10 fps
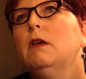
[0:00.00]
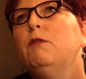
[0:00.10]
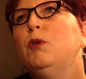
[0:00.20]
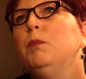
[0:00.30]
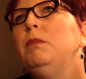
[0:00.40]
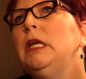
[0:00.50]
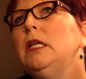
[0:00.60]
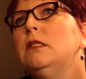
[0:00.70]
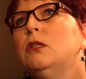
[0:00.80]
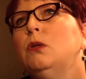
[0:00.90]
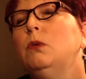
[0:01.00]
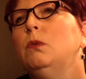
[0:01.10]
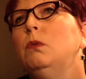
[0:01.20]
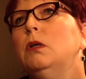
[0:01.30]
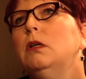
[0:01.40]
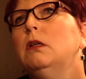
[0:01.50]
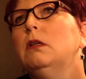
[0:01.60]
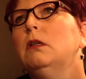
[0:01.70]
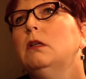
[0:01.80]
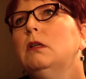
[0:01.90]
For me to
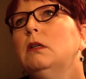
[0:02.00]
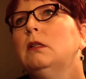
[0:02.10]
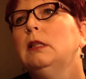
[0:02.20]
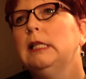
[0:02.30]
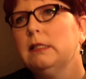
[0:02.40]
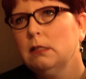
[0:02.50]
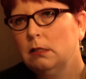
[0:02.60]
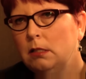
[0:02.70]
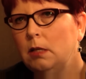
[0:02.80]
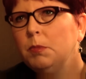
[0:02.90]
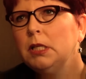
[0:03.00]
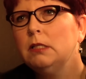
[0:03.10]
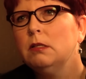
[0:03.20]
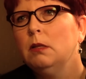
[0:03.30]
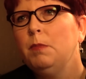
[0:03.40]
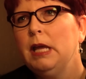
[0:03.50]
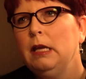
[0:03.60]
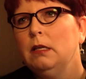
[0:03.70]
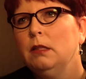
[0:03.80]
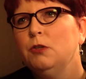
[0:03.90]
listen deeply to the
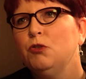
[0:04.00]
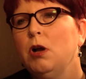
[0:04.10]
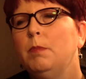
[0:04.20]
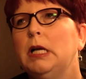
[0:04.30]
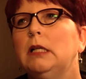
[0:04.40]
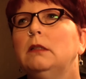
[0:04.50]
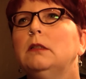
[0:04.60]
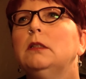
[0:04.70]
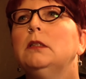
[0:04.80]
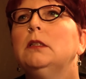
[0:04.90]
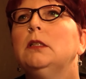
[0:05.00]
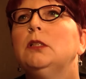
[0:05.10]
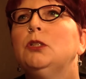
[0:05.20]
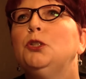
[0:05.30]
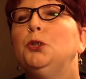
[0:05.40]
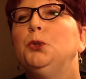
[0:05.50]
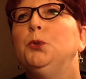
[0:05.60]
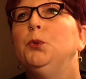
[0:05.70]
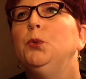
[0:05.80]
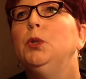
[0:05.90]
pain and the trauma,
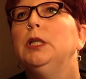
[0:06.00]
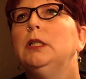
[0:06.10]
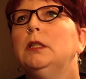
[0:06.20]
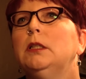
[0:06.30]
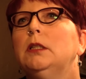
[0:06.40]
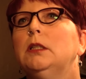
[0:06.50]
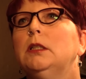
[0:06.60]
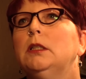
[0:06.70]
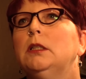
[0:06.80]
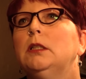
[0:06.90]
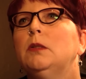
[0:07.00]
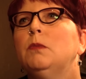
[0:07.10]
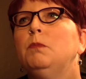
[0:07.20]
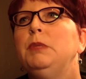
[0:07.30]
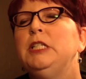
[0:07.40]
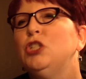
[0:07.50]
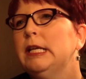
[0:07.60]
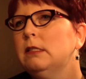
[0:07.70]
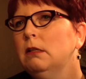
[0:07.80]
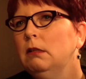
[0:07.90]
to be
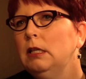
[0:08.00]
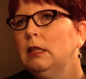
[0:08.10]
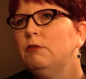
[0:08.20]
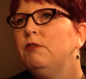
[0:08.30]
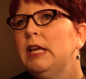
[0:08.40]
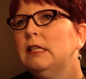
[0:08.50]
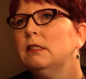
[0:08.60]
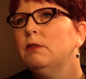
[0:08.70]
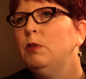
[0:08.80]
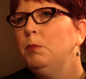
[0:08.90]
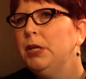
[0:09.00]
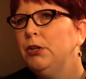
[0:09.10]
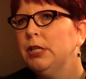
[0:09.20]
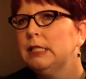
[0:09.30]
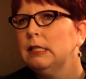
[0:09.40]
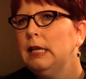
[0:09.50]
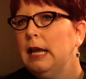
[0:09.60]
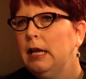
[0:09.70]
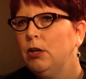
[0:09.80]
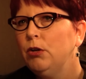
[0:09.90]
gentle in the face of the bitterness and
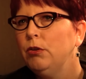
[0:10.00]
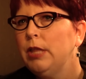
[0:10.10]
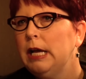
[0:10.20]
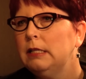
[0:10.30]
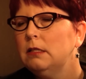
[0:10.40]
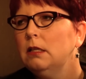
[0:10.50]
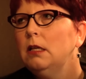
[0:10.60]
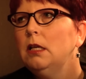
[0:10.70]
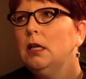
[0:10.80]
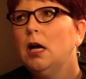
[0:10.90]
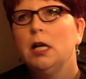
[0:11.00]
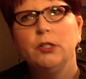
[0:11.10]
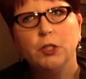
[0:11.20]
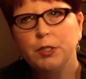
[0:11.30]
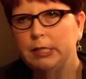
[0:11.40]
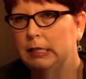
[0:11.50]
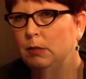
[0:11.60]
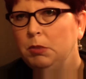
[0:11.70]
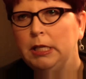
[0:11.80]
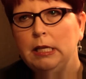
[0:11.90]
anger that
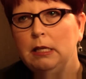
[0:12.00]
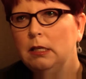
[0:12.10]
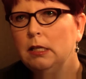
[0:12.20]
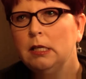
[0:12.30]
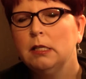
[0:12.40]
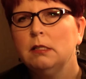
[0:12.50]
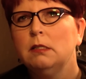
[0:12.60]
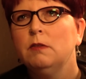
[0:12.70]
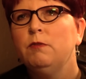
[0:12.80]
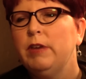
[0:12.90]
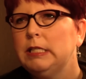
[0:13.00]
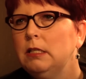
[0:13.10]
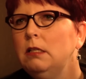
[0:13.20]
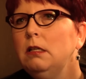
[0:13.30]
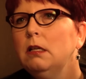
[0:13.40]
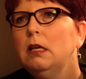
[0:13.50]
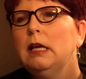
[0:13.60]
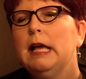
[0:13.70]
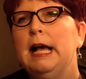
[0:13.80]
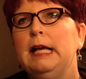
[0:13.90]
understandably is vented
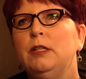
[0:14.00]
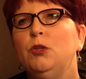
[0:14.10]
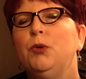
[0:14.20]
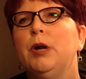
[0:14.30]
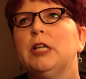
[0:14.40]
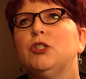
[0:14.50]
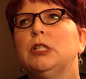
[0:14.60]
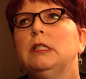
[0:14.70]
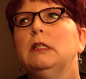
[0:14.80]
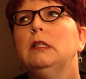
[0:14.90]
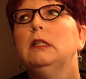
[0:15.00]
at New Direction,